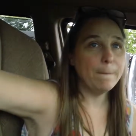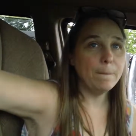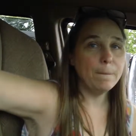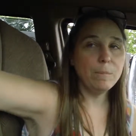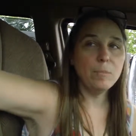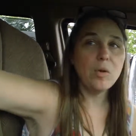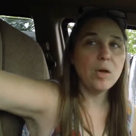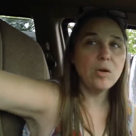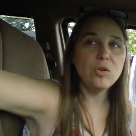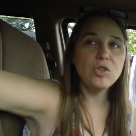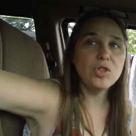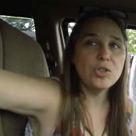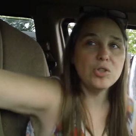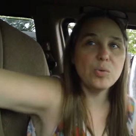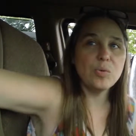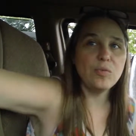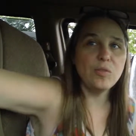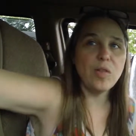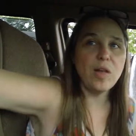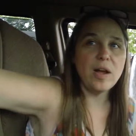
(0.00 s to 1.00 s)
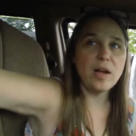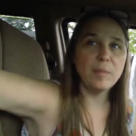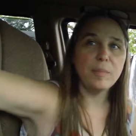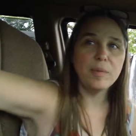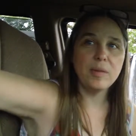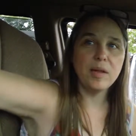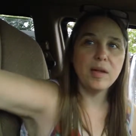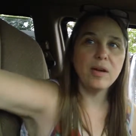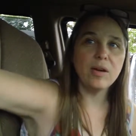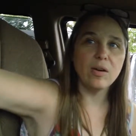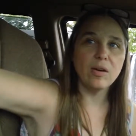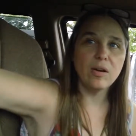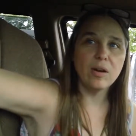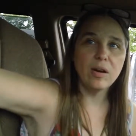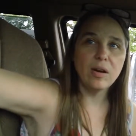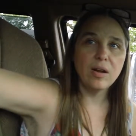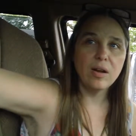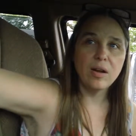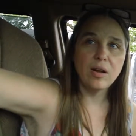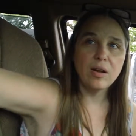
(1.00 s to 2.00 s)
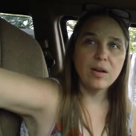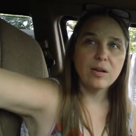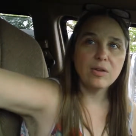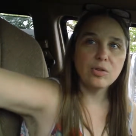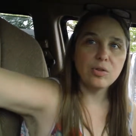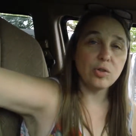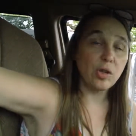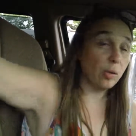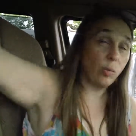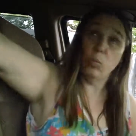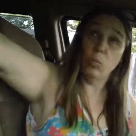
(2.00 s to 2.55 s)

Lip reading: no, she just went flying up in the air. She was like,